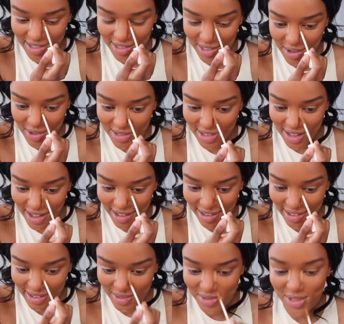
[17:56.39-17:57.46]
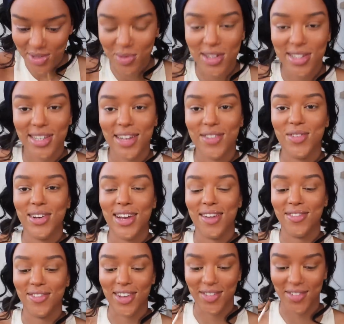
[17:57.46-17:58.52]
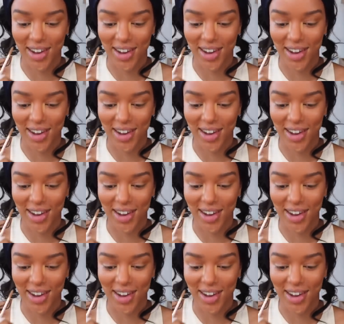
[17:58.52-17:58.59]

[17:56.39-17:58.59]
So it's like, I'm just watching everyone have fun